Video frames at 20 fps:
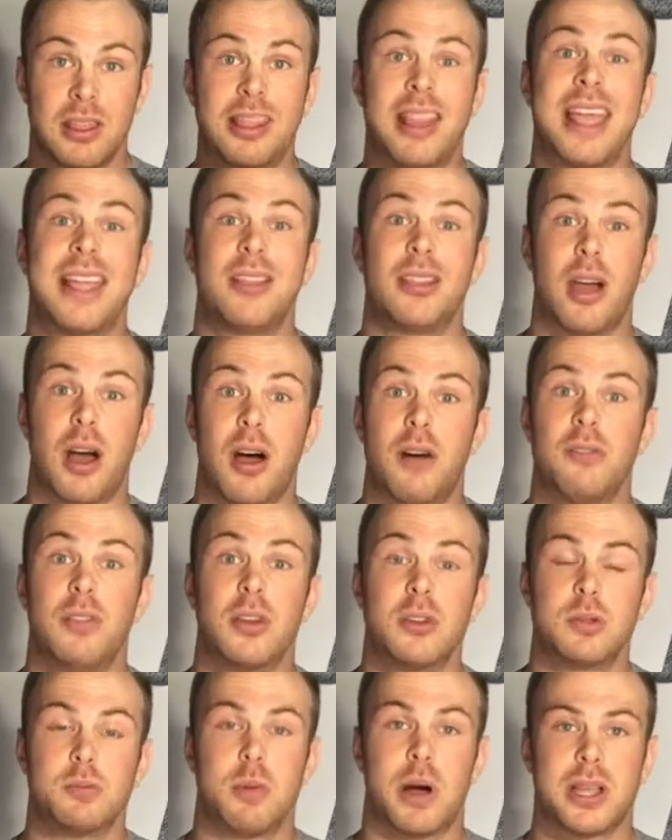length of
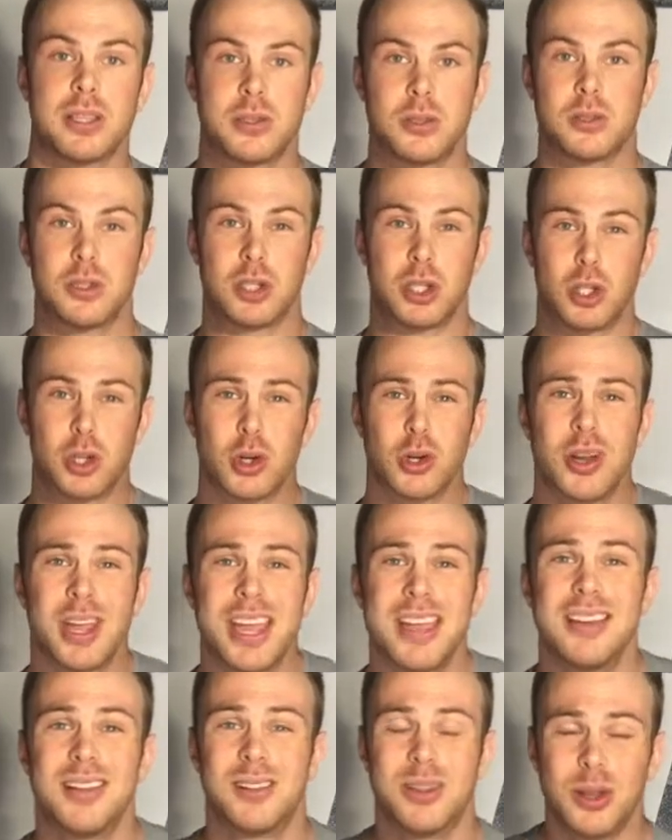those muscles and
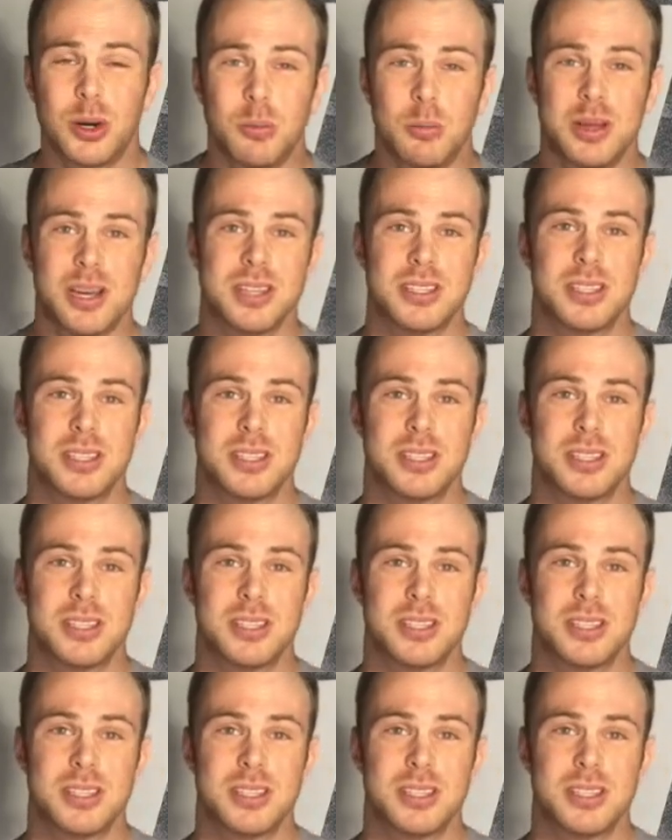create a little bit of